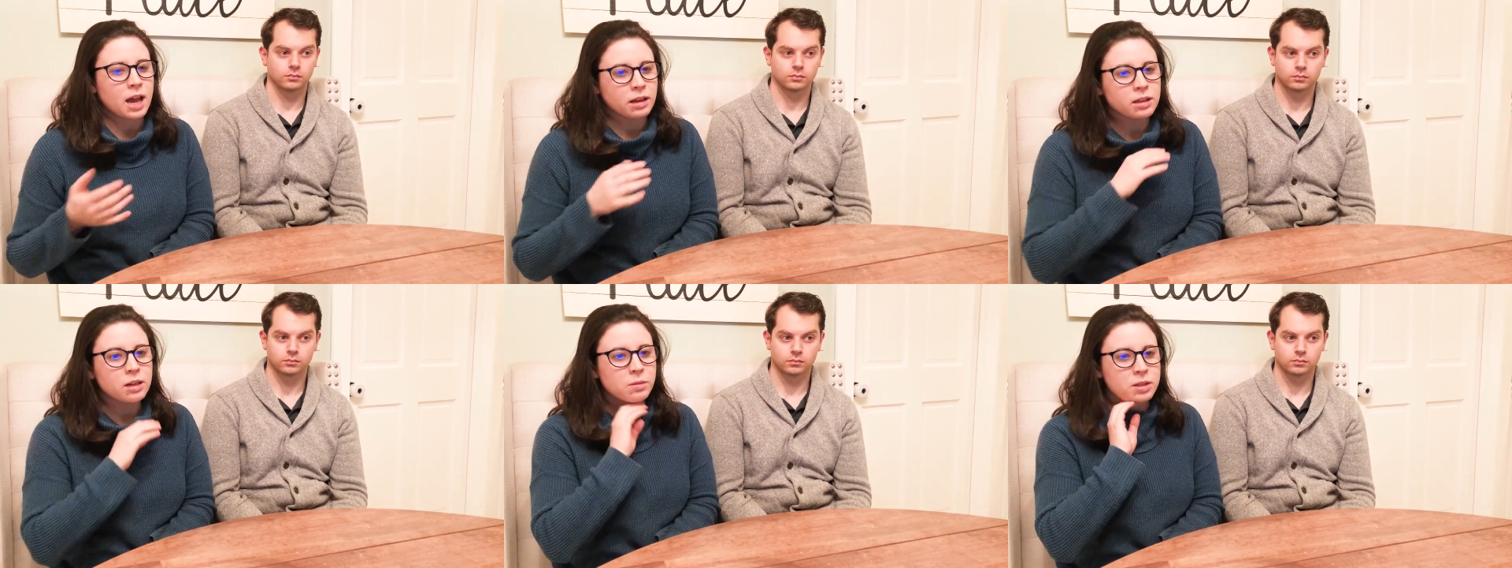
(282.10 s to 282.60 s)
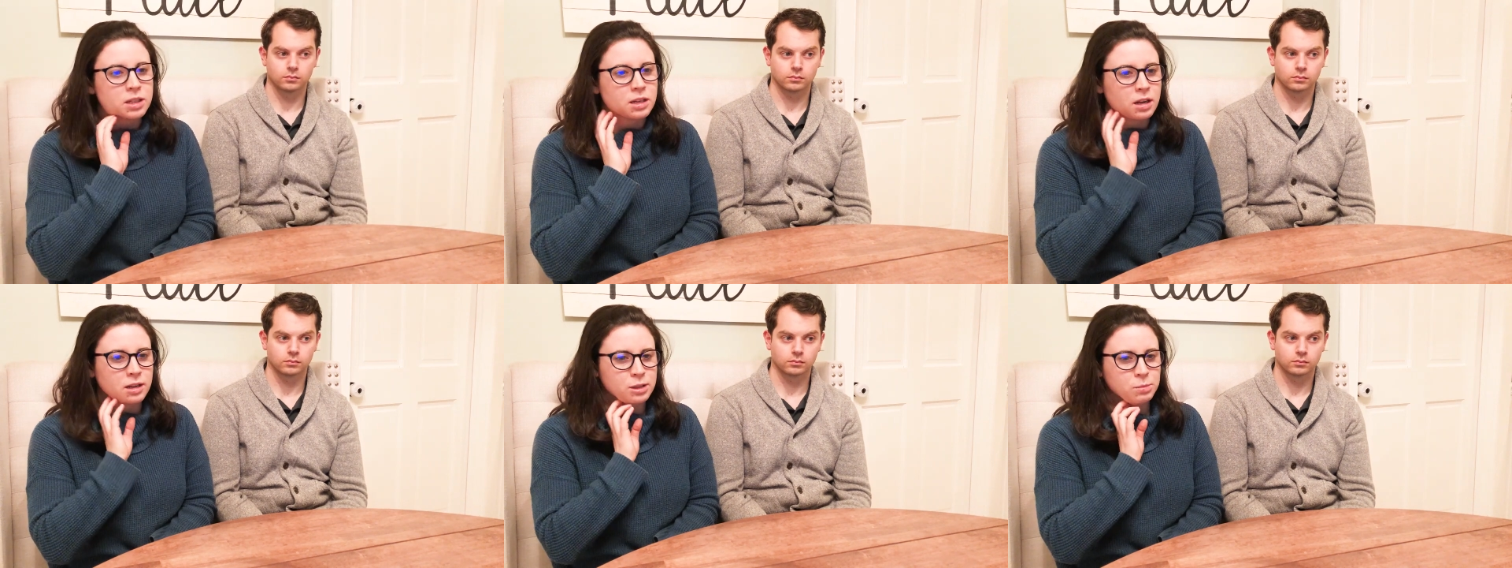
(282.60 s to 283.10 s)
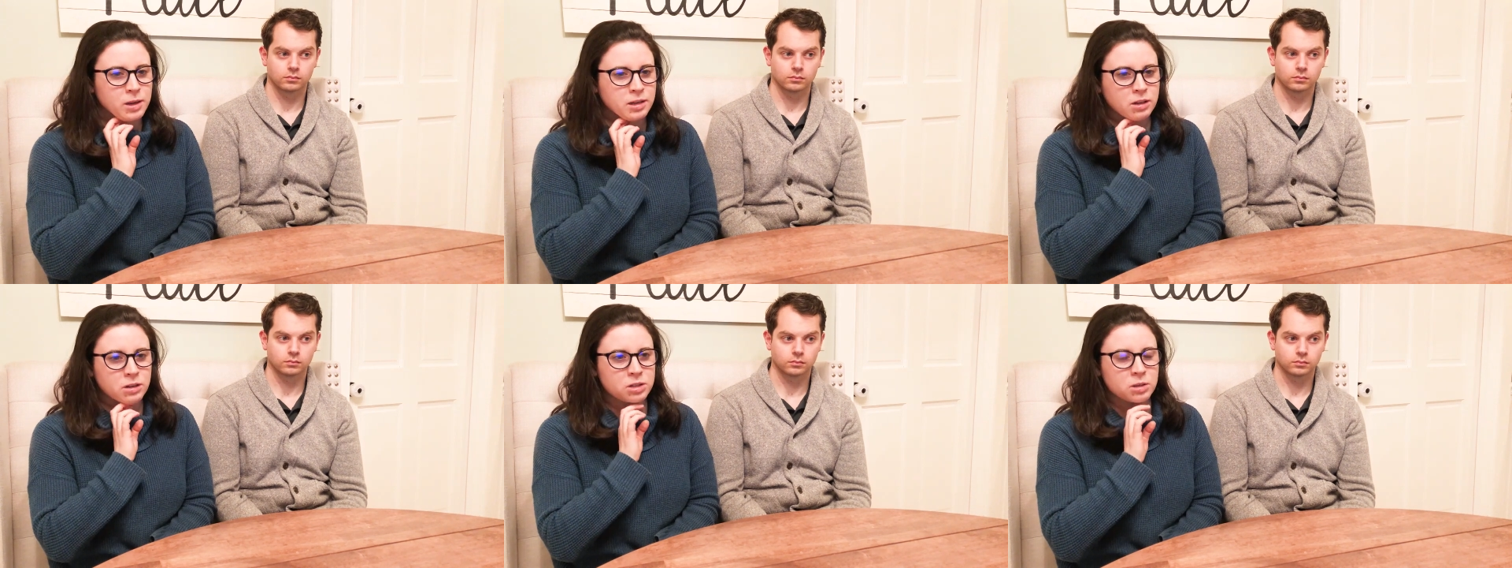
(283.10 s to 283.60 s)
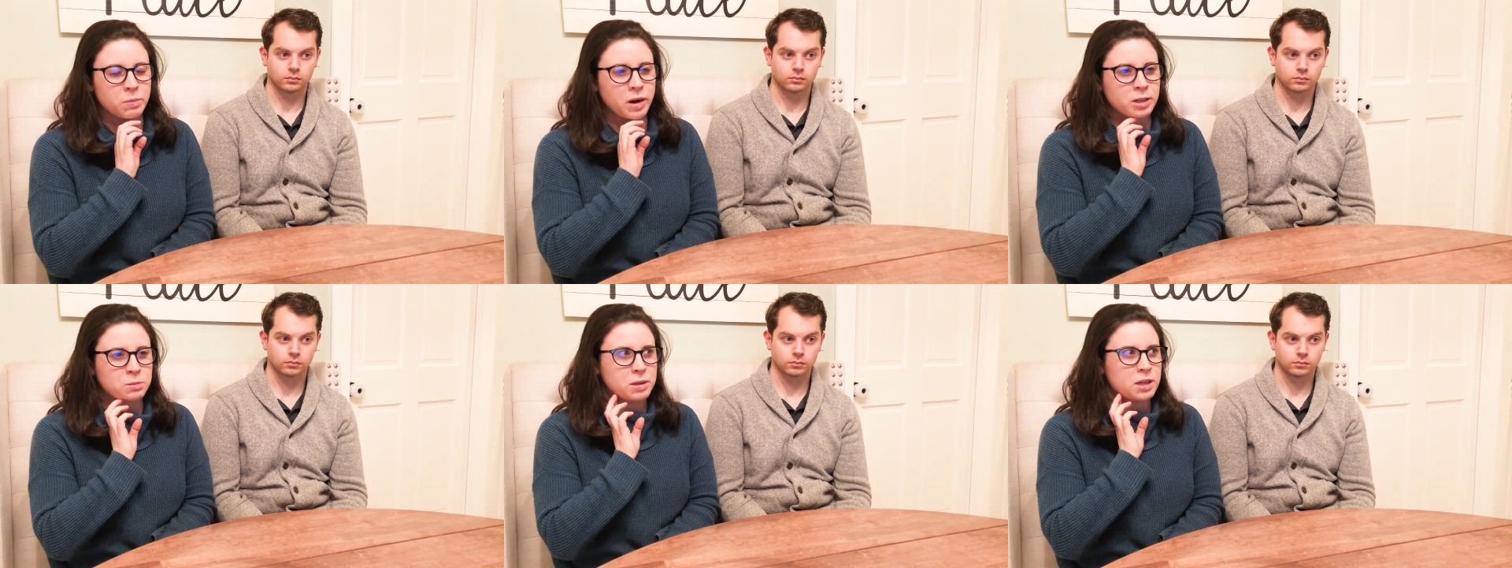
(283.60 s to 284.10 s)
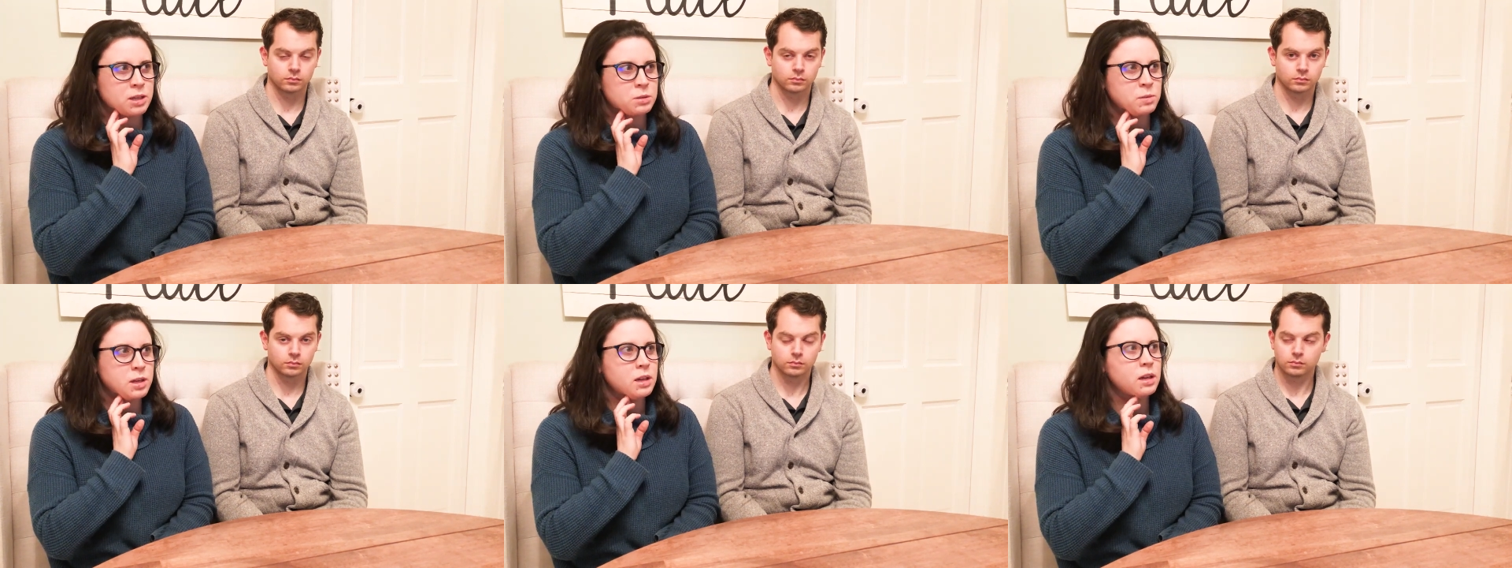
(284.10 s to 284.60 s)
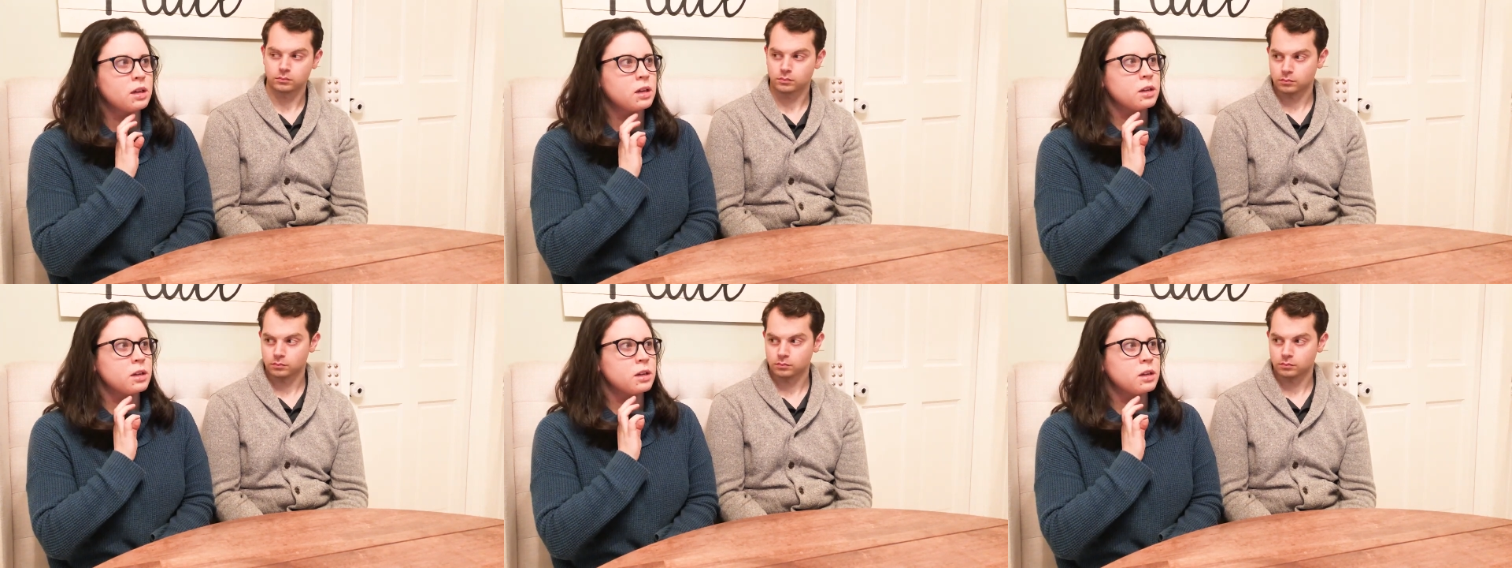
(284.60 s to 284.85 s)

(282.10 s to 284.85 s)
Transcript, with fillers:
Speaker 1: Ellie was an unexpected good surprise, because we